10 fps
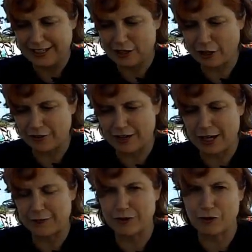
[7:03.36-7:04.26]
he calls
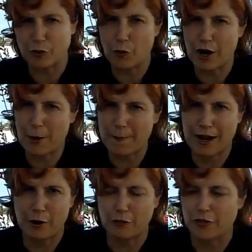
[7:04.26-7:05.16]
out of his square
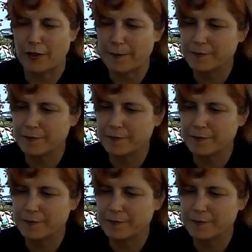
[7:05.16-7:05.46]
mouth.